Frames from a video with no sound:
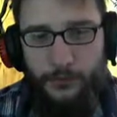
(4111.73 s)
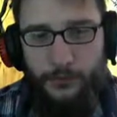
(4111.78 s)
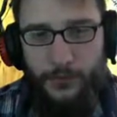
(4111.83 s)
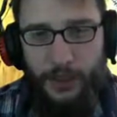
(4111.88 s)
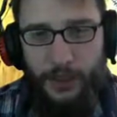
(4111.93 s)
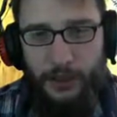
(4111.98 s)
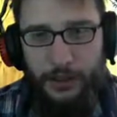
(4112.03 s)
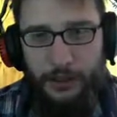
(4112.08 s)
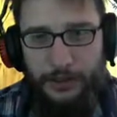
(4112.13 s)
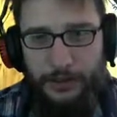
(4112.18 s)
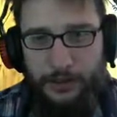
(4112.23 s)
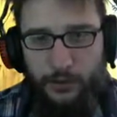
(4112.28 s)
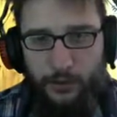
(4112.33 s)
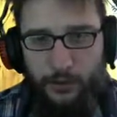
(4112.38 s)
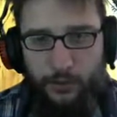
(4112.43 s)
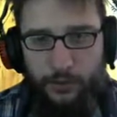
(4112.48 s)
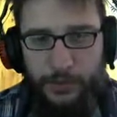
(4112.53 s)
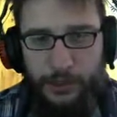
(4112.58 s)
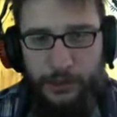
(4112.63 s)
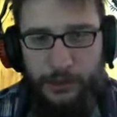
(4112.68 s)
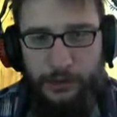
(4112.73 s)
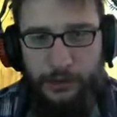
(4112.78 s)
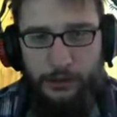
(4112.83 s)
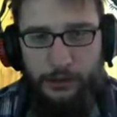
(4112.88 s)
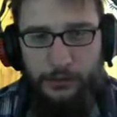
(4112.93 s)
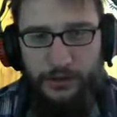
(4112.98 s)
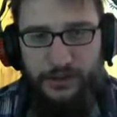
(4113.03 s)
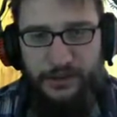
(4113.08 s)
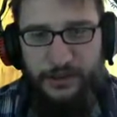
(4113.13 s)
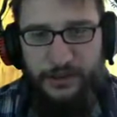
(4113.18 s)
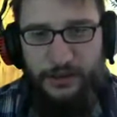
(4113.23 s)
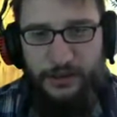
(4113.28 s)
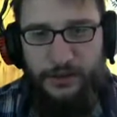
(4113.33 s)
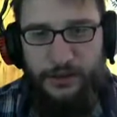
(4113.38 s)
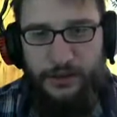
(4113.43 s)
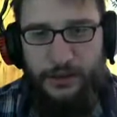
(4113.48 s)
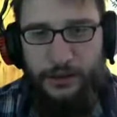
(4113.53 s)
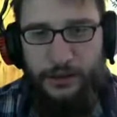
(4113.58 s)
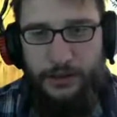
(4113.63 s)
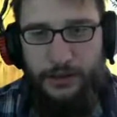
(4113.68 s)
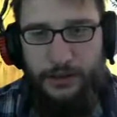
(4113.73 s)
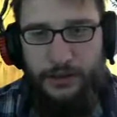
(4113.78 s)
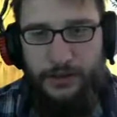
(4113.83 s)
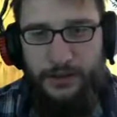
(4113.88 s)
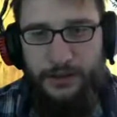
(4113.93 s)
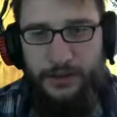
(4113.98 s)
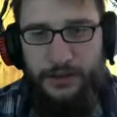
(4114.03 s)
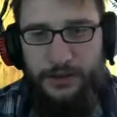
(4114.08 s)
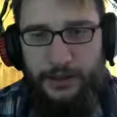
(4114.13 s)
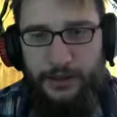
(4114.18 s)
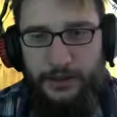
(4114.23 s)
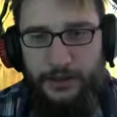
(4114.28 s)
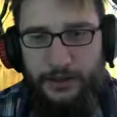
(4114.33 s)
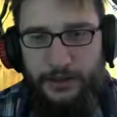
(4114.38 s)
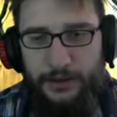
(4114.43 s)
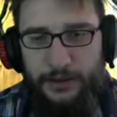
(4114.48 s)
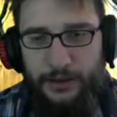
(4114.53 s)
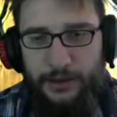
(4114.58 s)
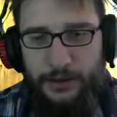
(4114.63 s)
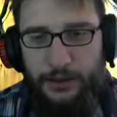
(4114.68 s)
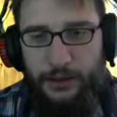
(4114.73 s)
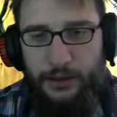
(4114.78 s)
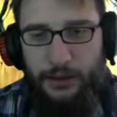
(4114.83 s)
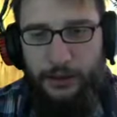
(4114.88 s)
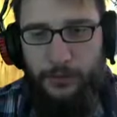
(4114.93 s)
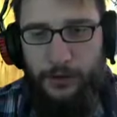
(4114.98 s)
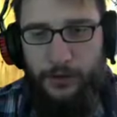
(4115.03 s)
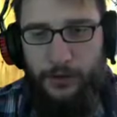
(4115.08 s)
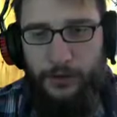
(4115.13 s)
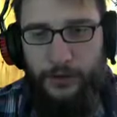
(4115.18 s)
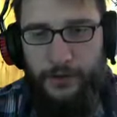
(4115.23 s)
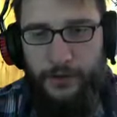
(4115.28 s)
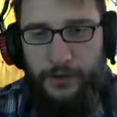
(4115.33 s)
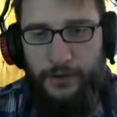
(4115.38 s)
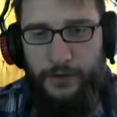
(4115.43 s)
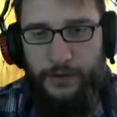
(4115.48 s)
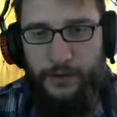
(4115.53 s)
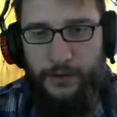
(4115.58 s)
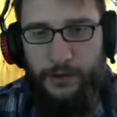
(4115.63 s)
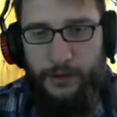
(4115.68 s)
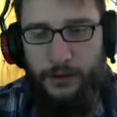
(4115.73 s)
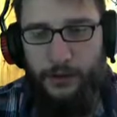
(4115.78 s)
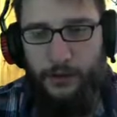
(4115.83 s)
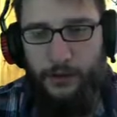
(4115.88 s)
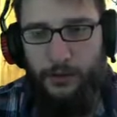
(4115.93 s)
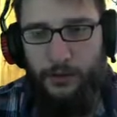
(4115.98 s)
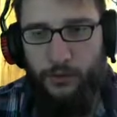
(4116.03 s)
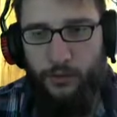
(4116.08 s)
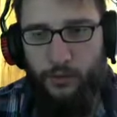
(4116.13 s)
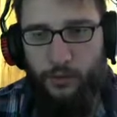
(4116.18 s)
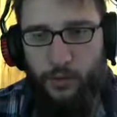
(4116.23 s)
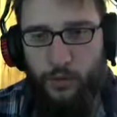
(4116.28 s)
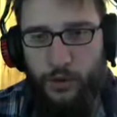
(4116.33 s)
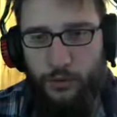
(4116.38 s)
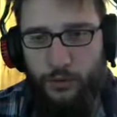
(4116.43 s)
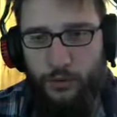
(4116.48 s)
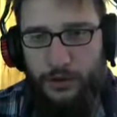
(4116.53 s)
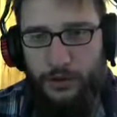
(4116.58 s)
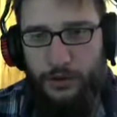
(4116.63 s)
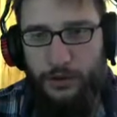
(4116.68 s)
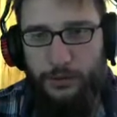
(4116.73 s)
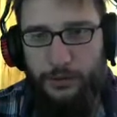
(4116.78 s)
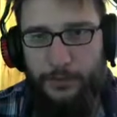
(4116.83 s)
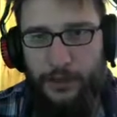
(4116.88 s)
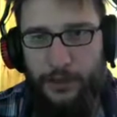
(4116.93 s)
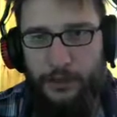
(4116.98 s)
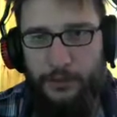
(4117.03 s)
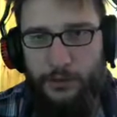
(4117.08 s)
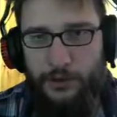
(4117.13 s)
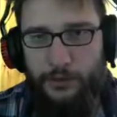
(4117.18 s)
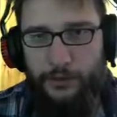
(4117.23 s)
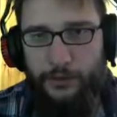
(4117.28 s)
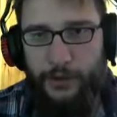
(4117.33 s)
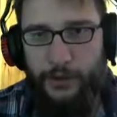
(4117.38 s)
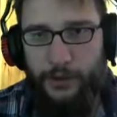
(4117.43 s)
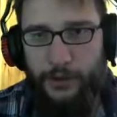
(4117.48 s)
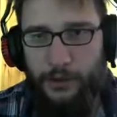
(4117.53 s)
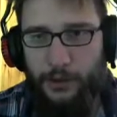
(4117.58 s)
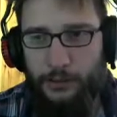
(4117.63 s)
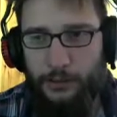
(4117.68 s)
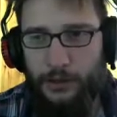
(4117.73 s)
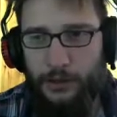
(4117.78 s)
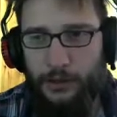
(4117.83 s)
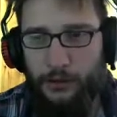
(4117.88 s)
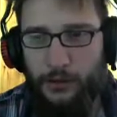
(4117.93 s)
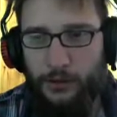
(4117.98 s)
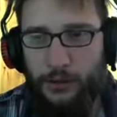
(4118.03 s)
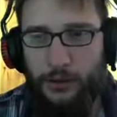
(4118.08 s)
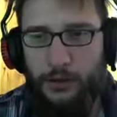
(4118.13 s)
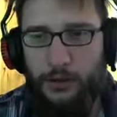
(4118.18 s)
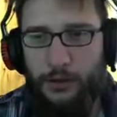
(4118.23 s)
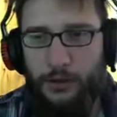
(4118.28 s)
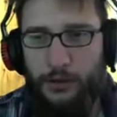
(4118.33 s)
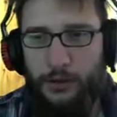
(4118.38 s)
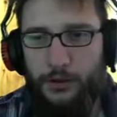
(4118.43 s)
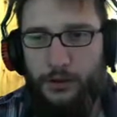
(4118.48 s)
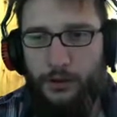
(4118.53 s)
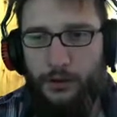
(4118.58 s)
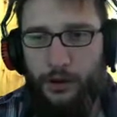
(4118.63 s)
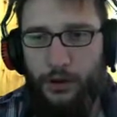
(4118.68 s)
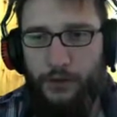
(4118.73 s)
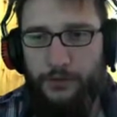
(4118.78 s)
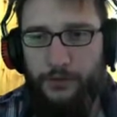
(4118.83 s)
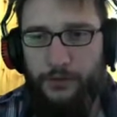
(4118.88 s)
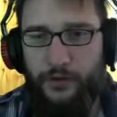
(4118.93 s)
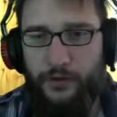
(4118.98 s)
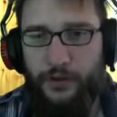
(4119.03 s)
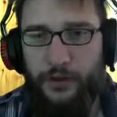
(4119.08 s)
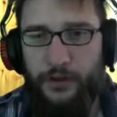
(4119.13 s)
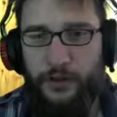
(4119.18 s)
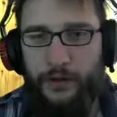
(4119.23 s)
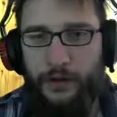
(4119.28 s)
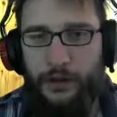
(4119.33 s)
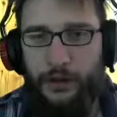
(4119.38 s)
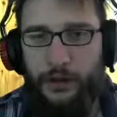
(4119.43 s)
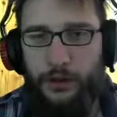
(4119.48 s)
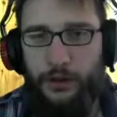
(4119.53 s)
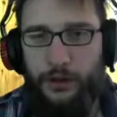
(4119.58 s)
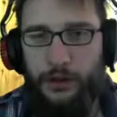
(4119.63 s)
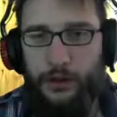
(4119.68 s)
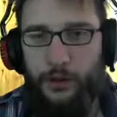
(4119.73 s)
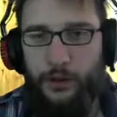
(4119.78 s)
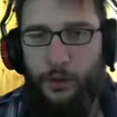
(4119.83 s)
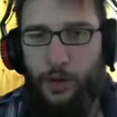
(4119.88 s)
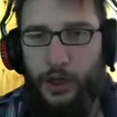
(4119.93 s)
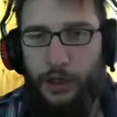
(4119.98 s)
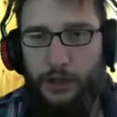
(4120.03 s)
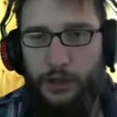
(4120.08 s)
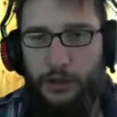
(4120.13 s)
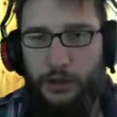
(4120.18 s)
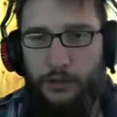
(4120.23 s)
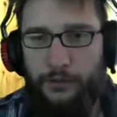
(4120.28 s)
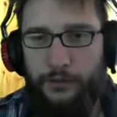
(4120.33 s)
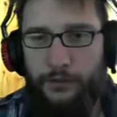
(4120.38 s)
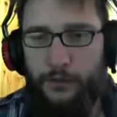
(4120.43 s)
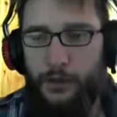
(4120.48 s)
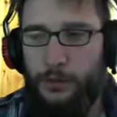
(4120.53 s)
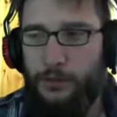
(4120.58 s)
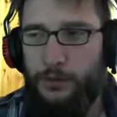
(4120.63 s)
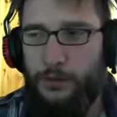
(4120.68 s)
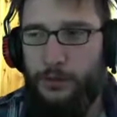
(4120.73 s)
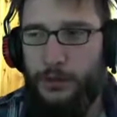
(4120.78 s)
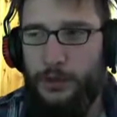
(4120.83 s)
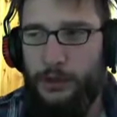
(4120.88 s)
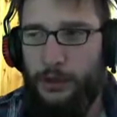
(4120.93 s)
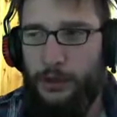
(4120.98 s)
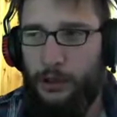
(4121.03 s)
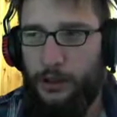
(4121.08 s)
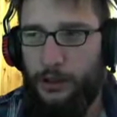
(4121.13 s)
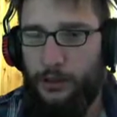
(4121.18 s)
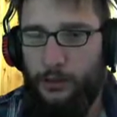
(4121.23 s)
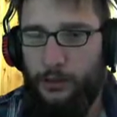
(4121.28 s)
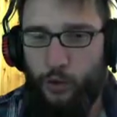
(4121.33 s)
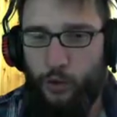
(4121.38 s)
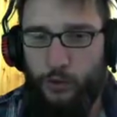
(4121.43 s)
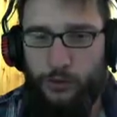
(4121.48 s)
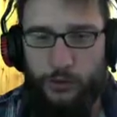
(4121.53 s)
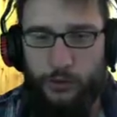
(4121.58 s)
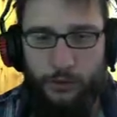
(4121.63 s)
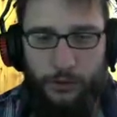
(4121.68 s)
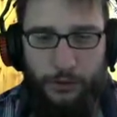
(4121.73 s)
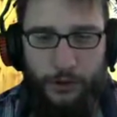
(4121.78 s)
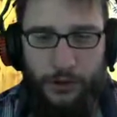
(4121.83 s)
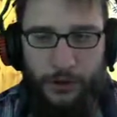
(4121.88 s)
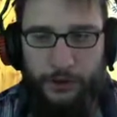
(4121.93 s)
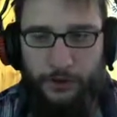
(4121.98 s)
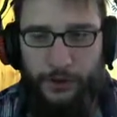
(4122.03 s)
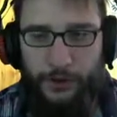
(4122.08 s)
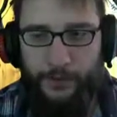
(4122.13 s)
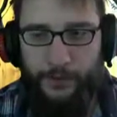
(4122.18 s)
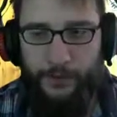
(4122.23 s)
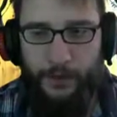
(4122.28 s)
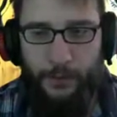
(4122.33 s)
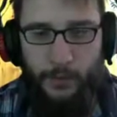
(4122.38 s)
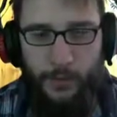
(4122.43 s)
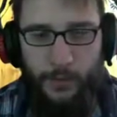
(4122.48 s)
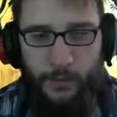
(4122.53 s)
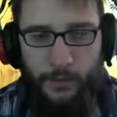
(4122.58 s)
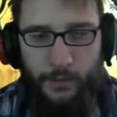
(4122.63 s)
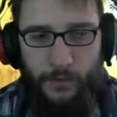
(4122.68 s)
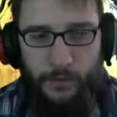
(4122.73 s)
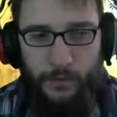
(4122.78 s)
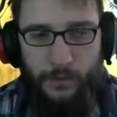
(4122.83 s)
Let's go back downstairs and steal the key, because it's mm, you won't be able to find it up here. You have to steal the key directly from Nerano, or whatever his name is.